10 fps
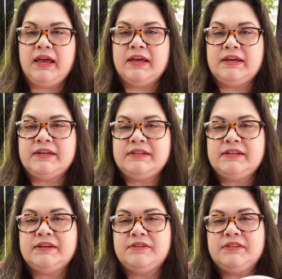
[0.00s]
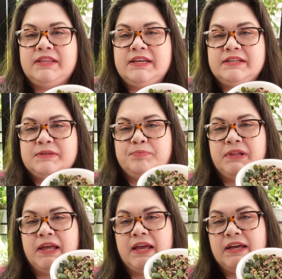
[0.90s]
And this
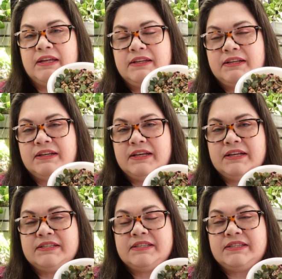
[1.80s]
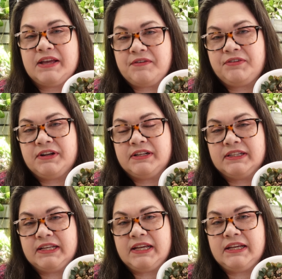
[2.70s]
plant is
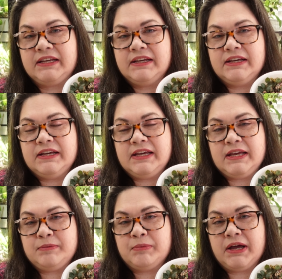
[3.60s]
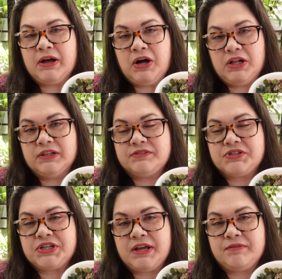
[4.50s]
definitely in my Hall of
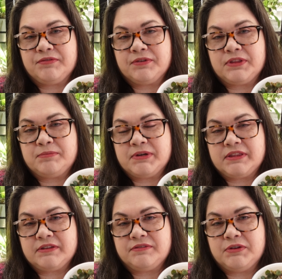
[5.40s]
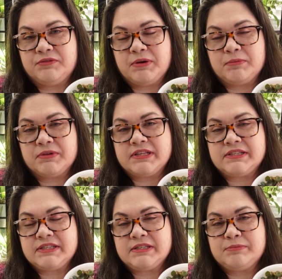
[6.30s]
Shame for the month of November.
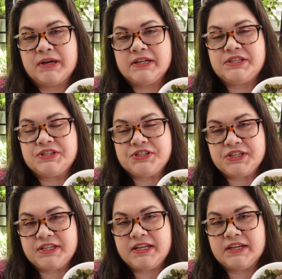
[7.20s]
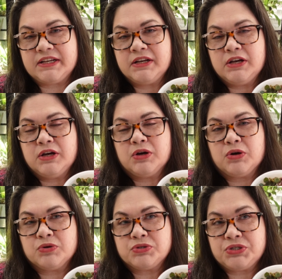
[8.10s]
This is my Dischidia
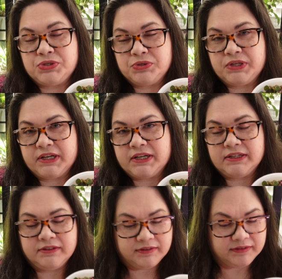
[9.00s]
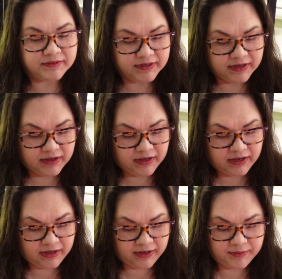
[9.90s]
hirsuta.
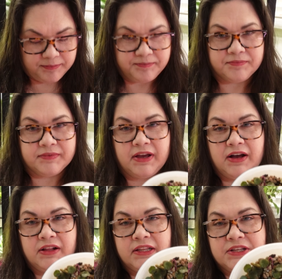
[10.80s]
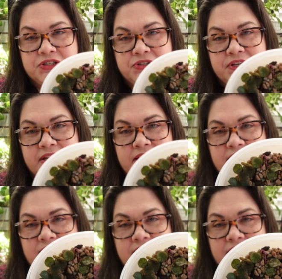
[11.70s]
Um, I'll let you
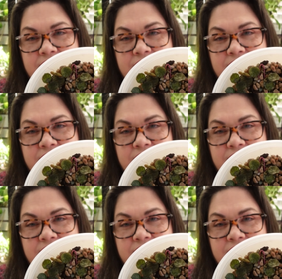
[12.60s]
get a